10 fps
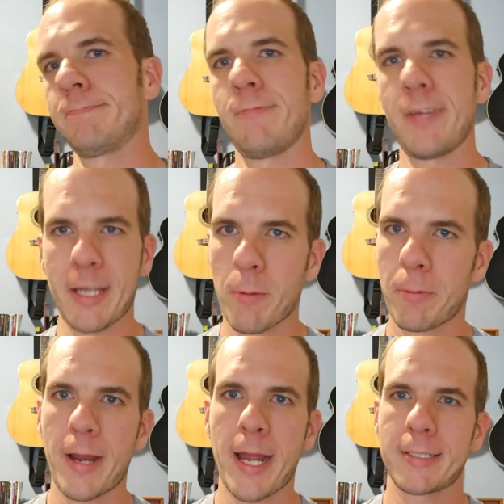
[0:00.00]
video
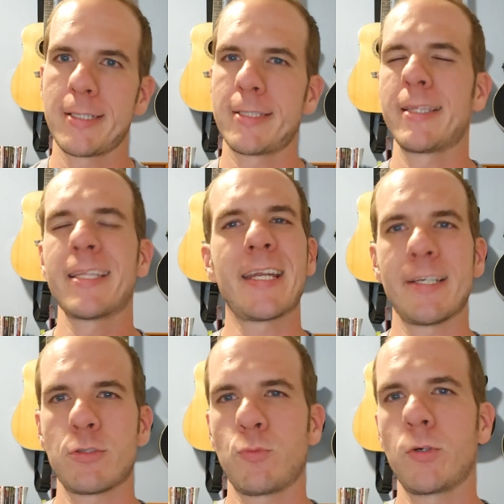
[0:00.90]
practice, that
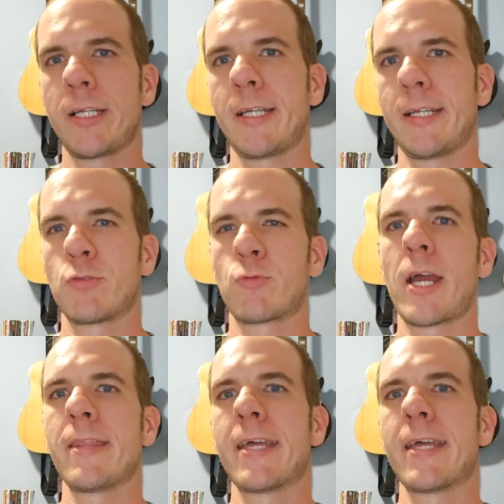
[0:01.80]
is what it is, right?